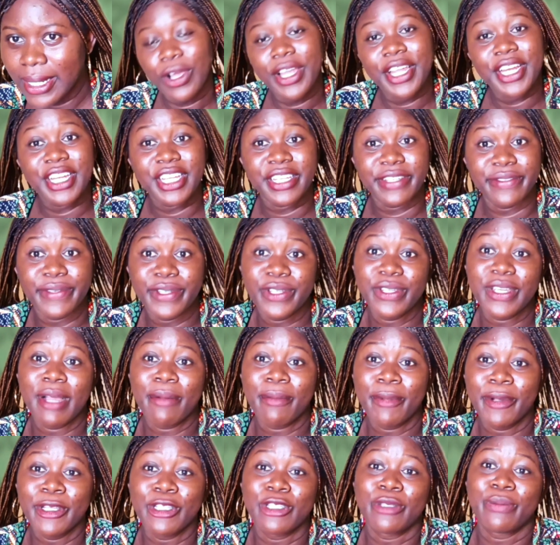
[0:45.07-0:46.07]
So in this
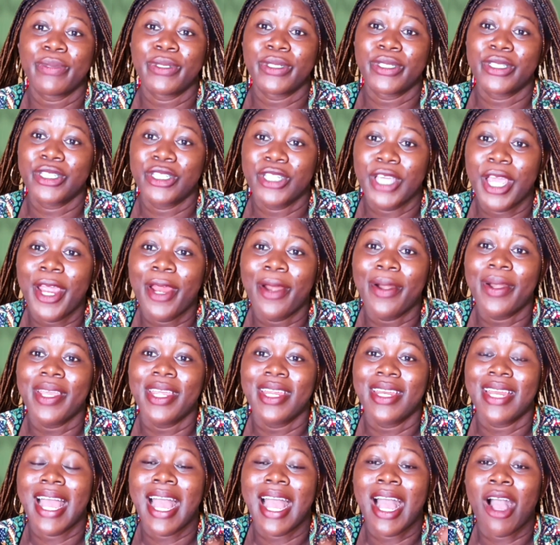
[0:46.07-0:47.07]
video, I'm going to be
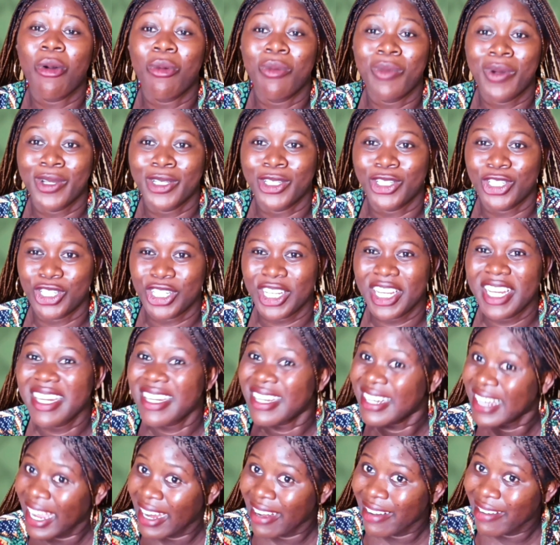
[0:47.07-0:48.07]
sharing how much
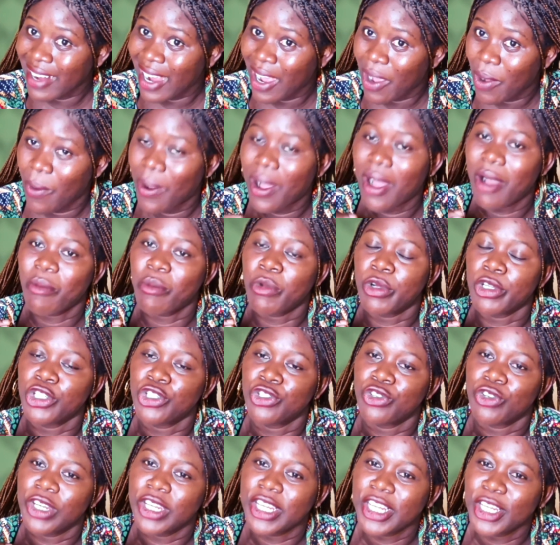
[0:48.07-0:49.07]
in Naira, how
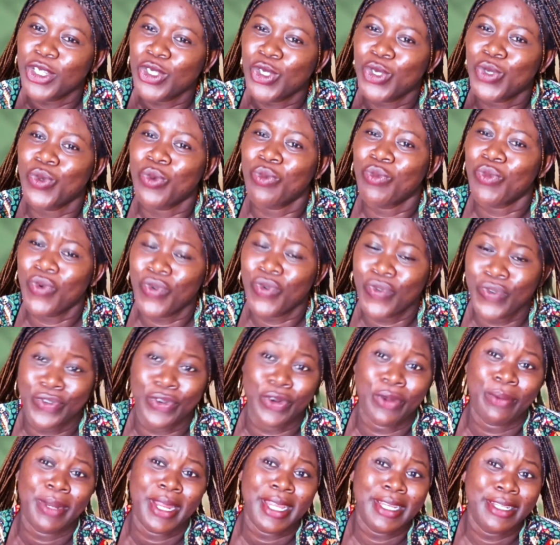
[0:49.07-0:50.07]
much you need to move
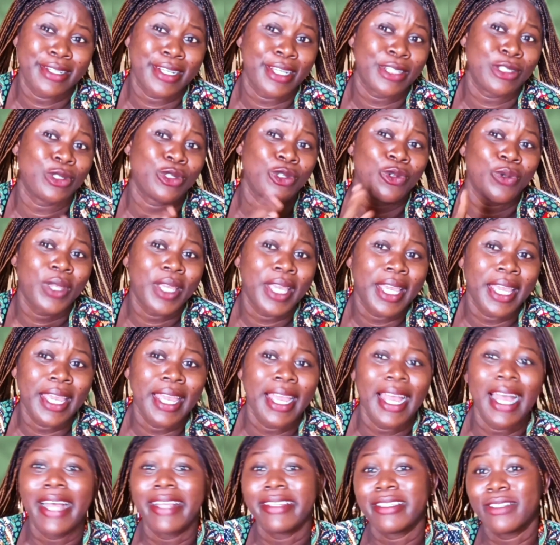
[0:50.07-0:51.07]
from Nigeria to
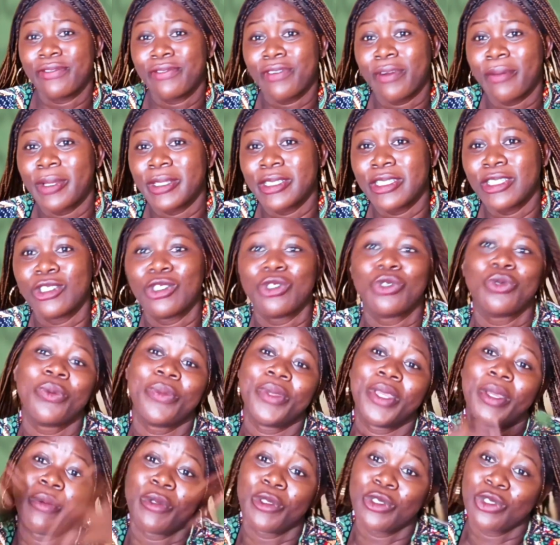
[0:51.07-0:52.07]
UK as a pharmacist
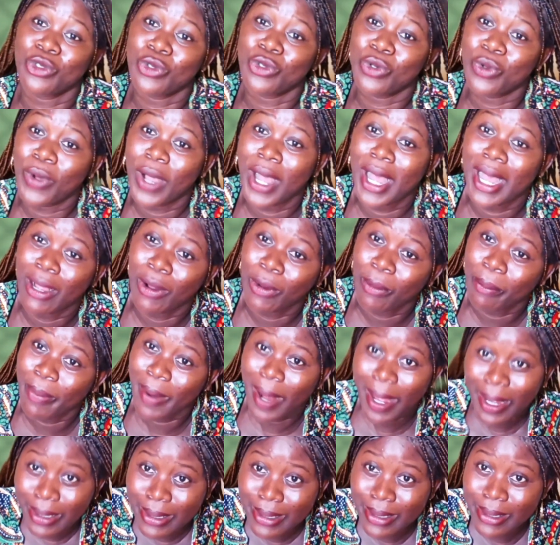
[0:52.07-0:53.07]
to be able to go and
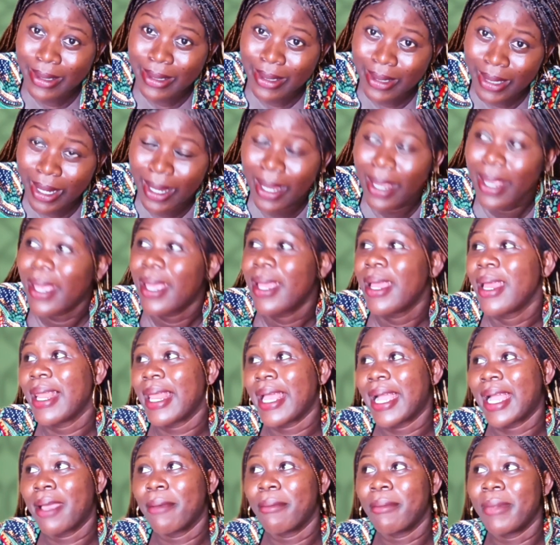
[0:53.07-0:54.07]
practice there.
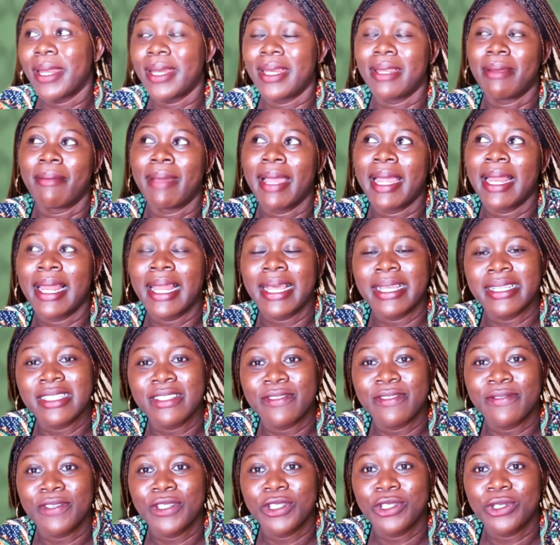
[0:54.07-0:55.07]
Like I made in my
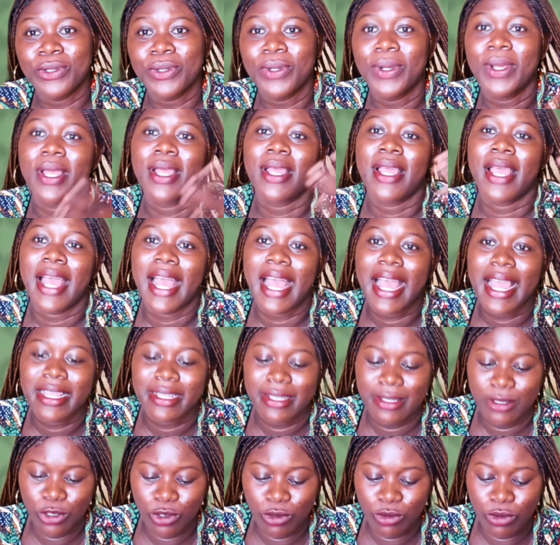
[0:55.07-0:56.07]
last video,
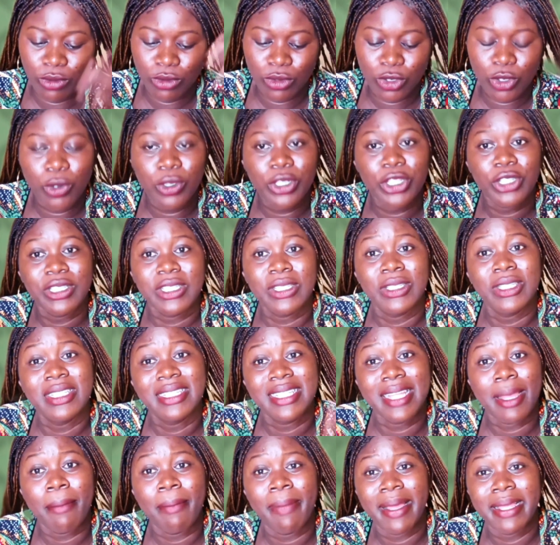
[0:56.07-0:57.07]
I told you the
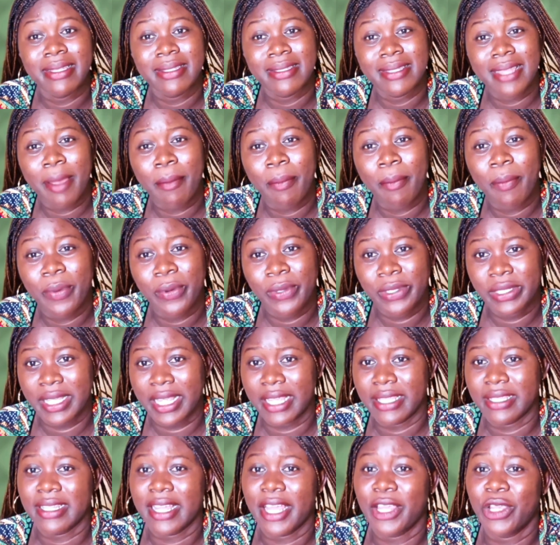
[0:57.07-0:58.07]
step-by-step
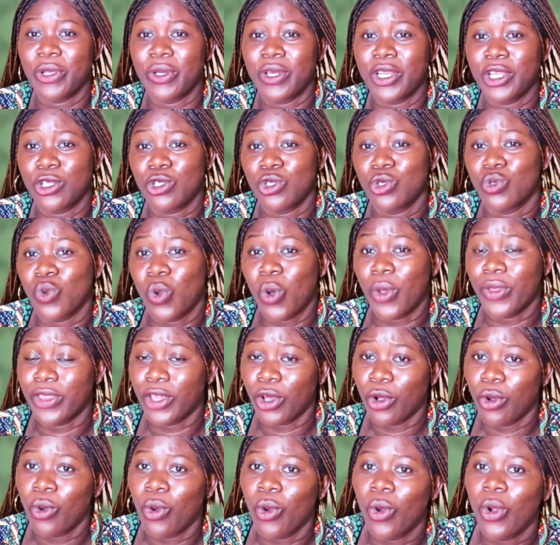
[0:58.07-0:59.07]
process that you need to
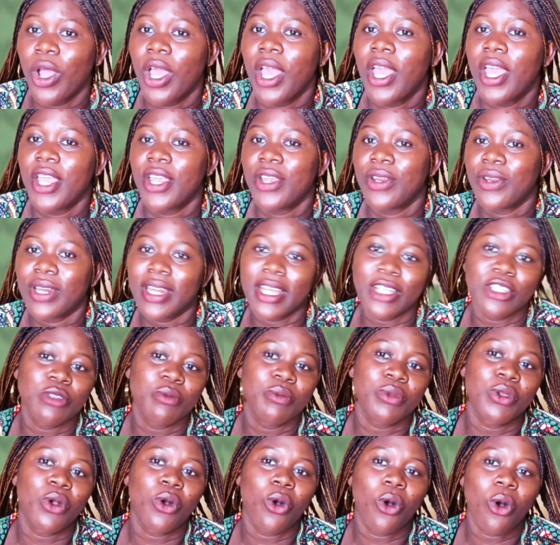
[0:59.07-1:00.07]
undergo in order
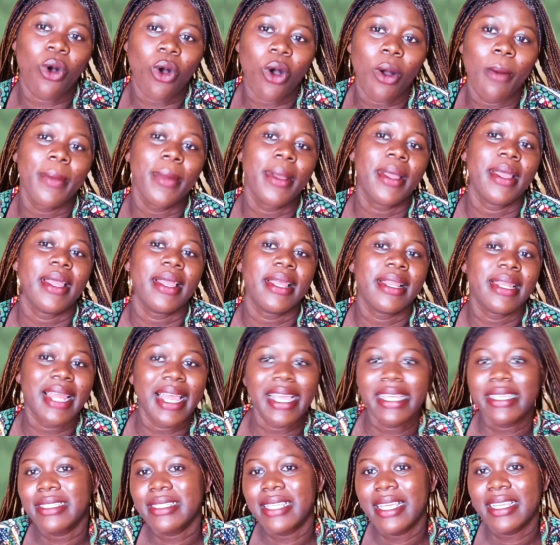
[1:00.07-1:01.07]
to become a
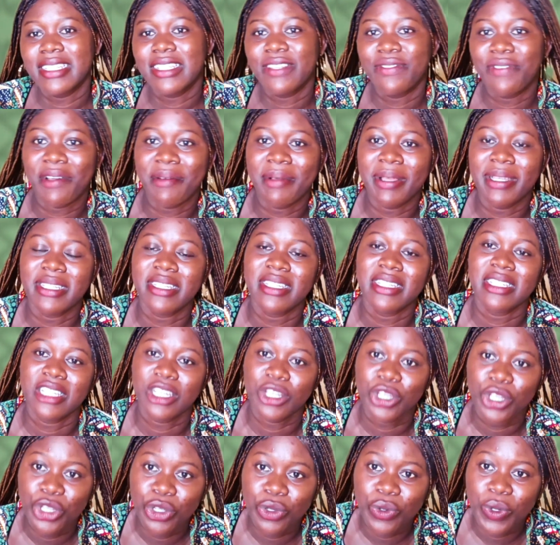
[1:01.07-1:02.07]
licensed
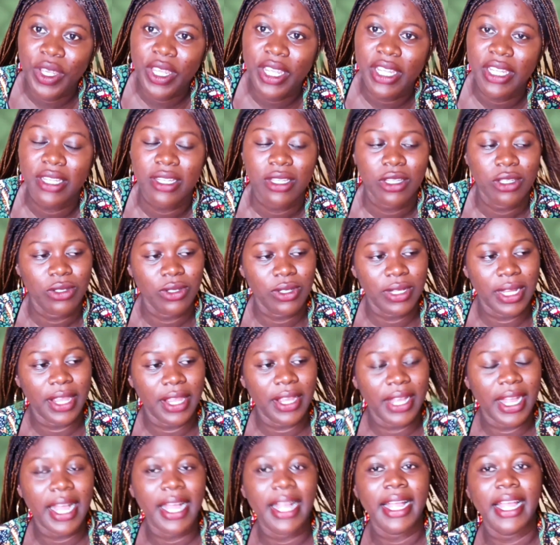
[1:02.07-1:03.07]
pharmacist in the UK so
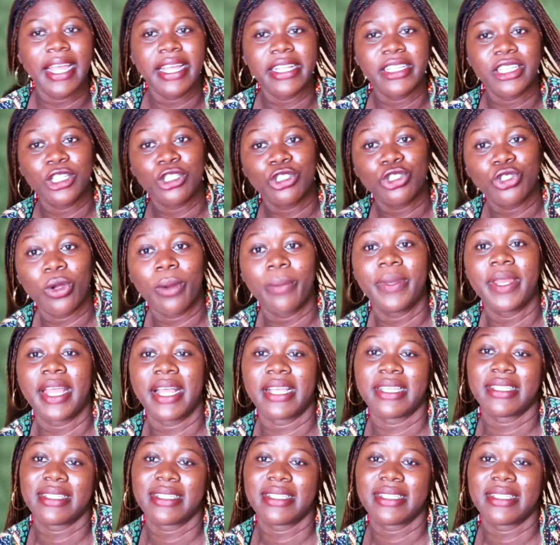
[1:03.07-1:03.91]
that you can get a job